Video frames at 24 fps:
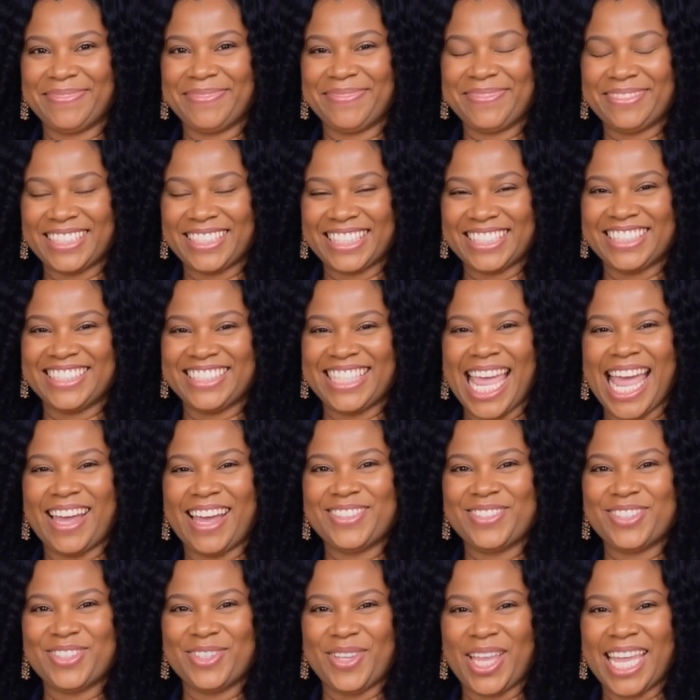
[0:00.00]
This is how
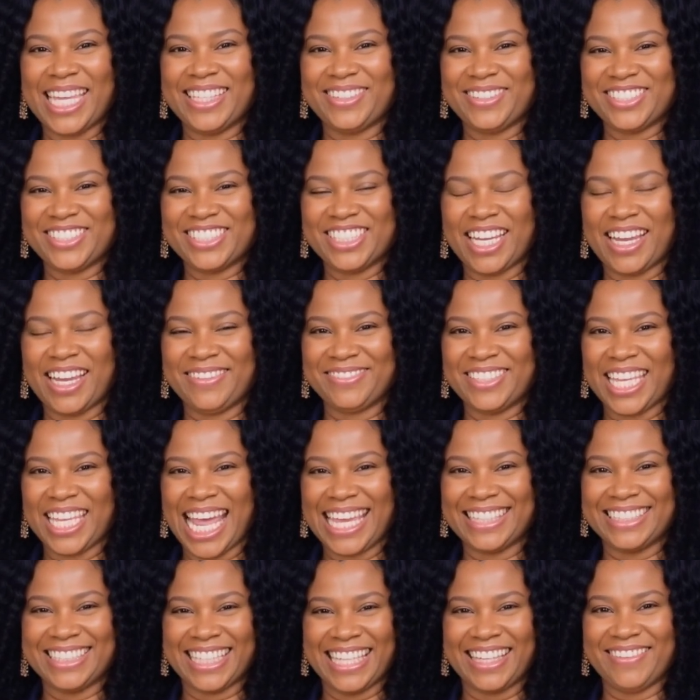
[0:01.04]
you train yourself to
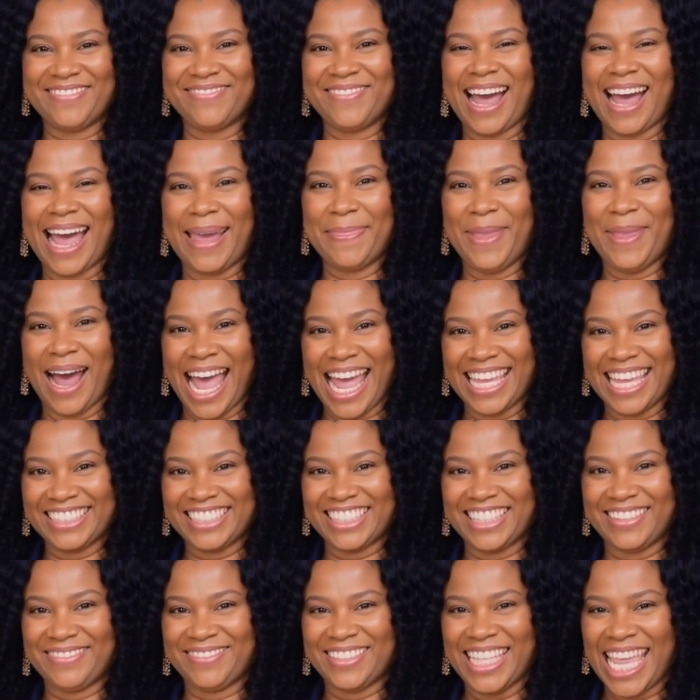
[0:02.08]
identify
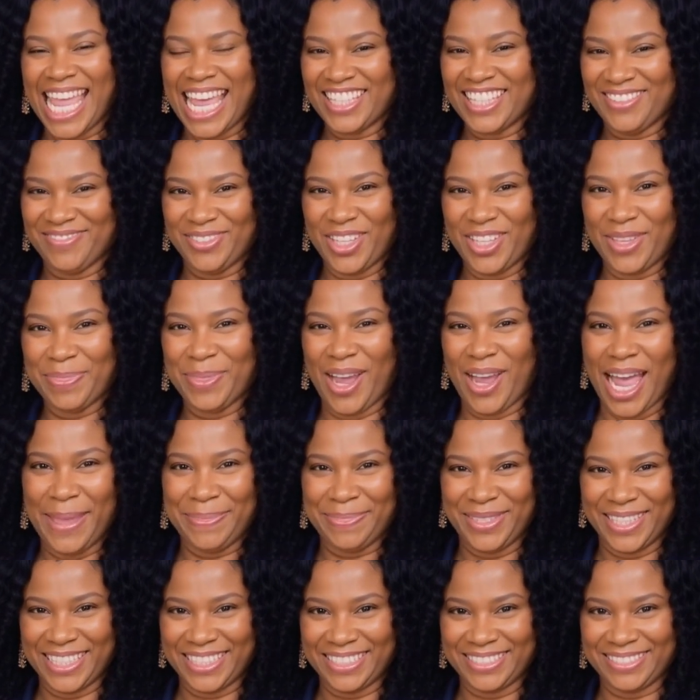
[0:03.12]
positive cash flow
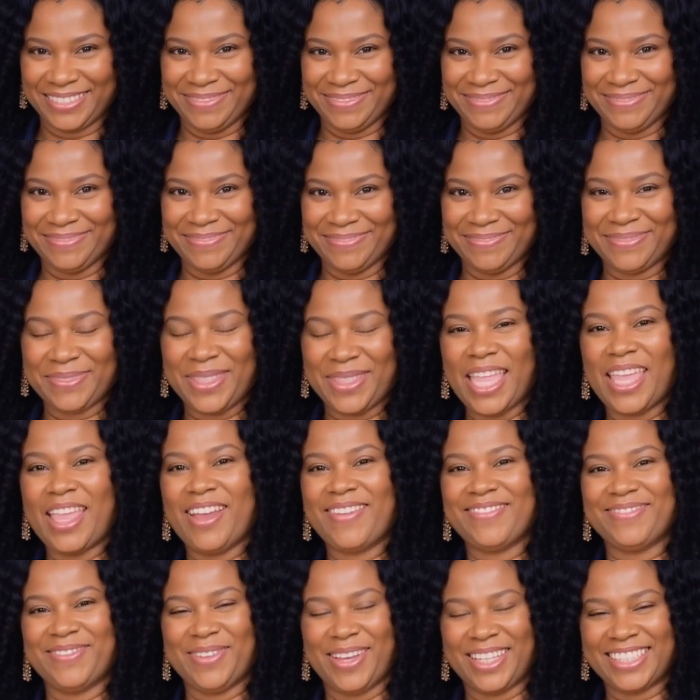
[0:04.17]
properties.
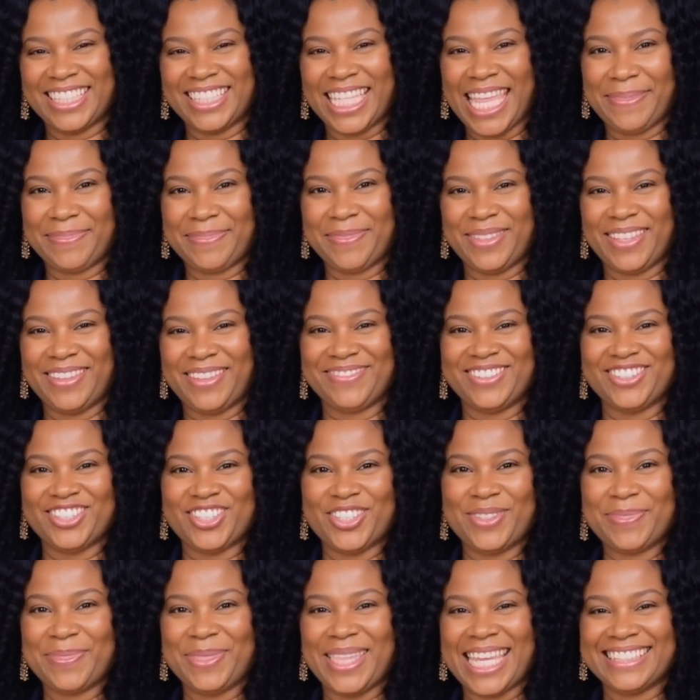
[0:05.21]
For example, if a
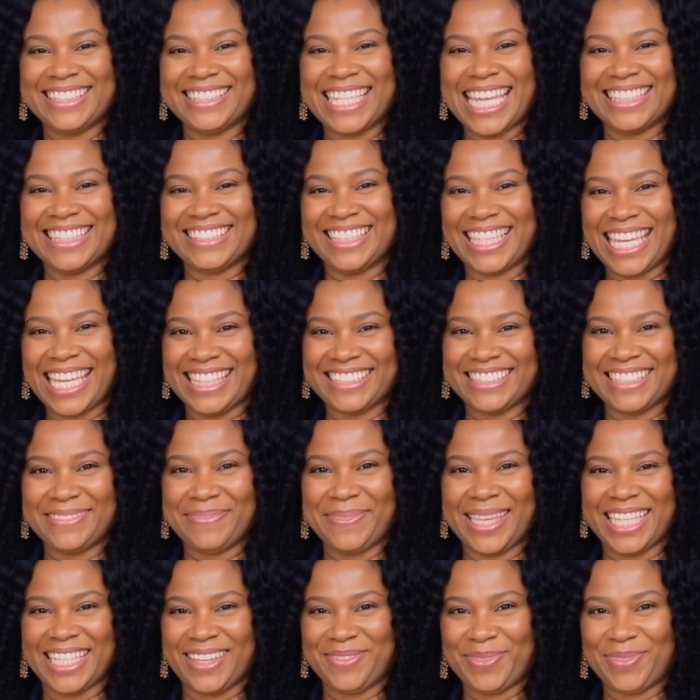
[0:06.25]
duplex has an
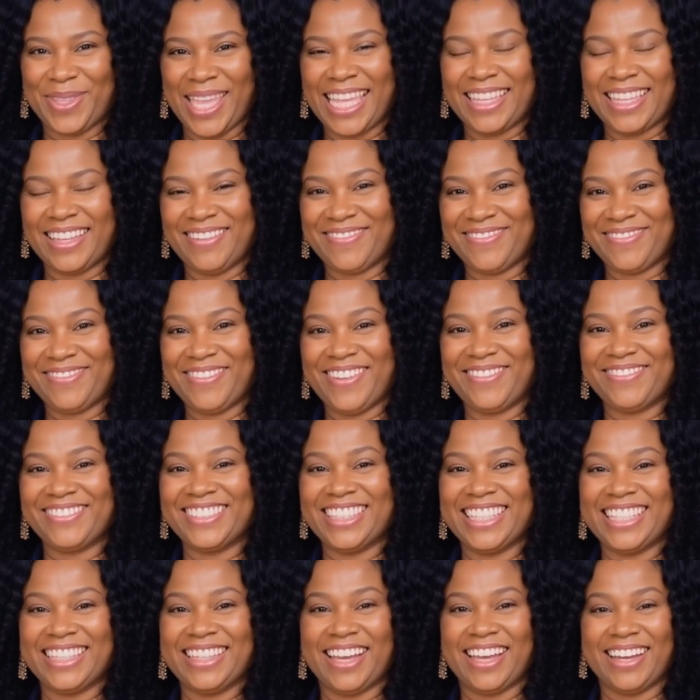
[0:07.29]
estimated rent of
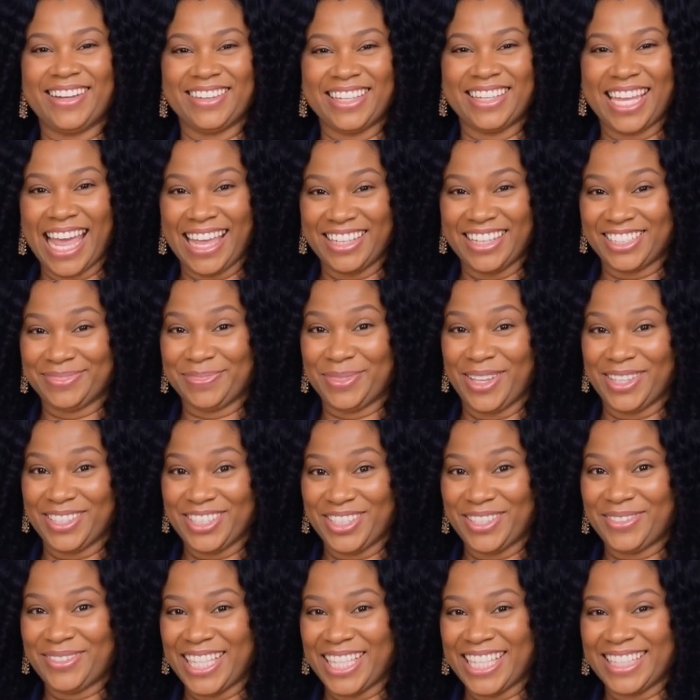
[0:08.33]
$1,500 per
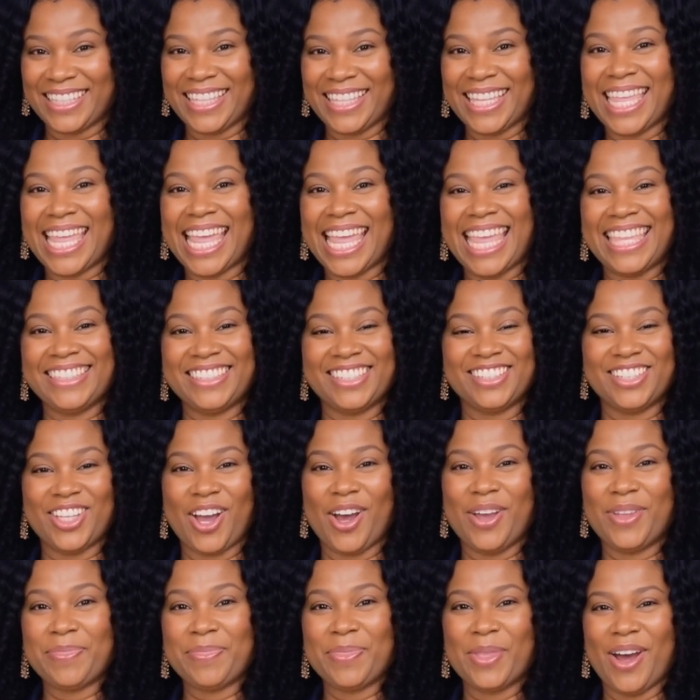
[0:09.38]
unit and the
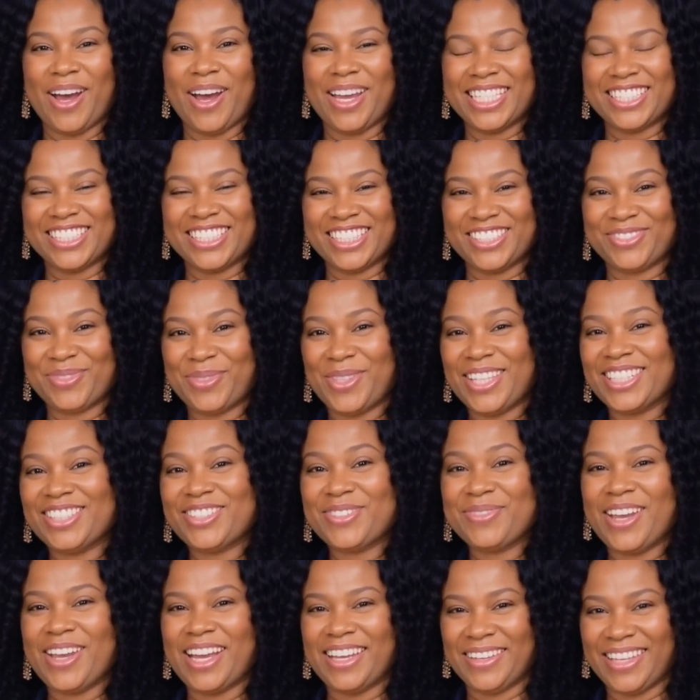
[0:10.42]
total mortgage is
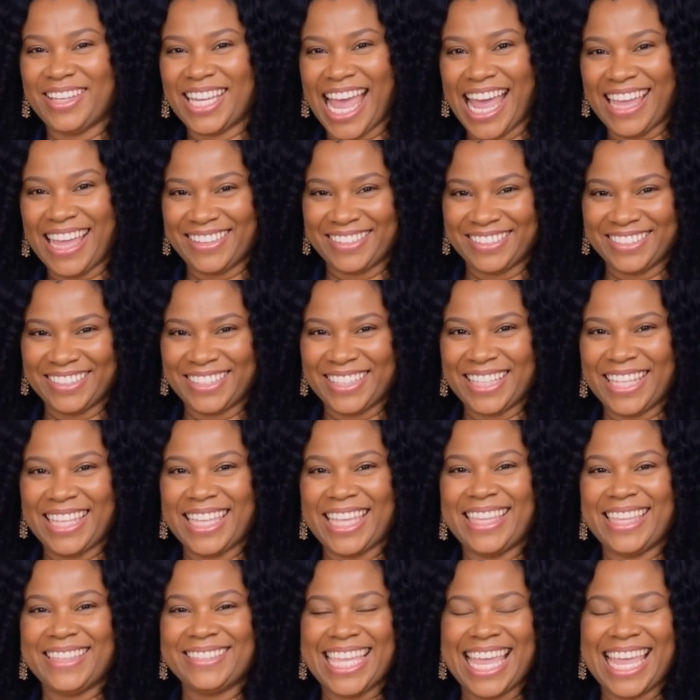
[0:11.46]
$2,200,
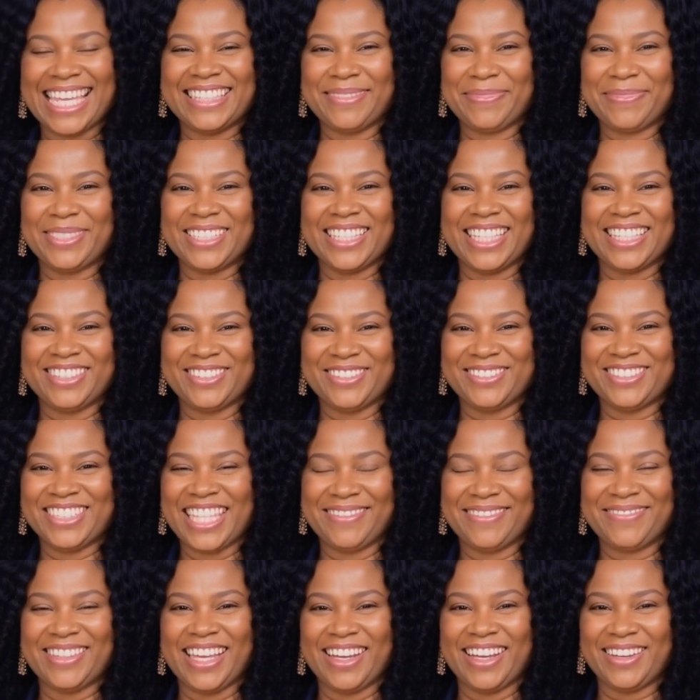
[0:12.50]
that's a potential
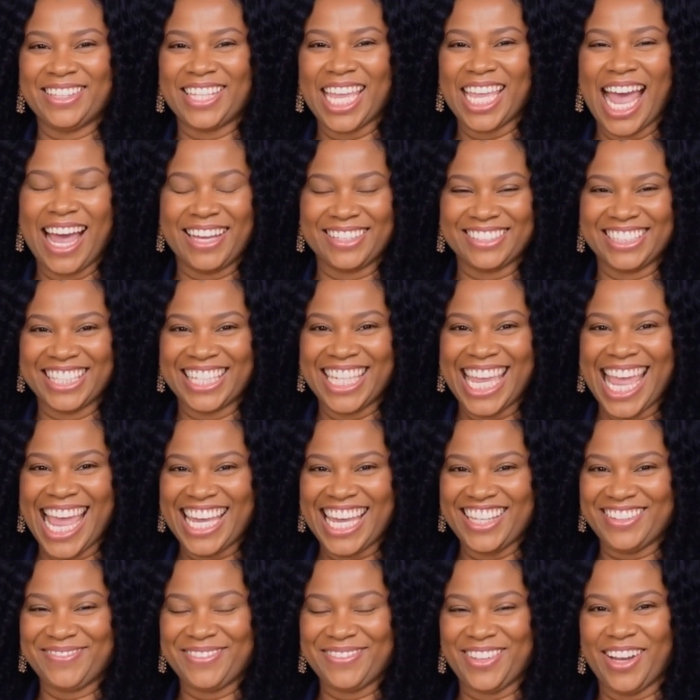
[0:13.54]
$700 in
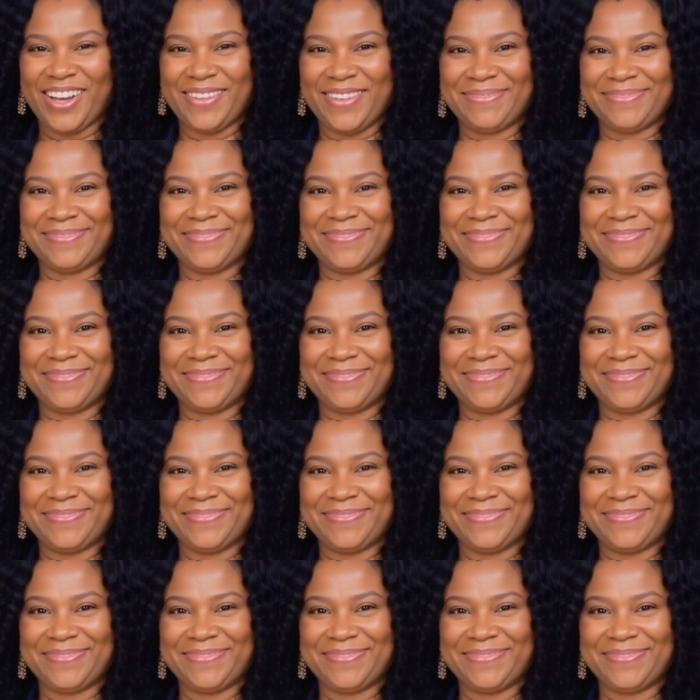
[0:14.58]
cash flow.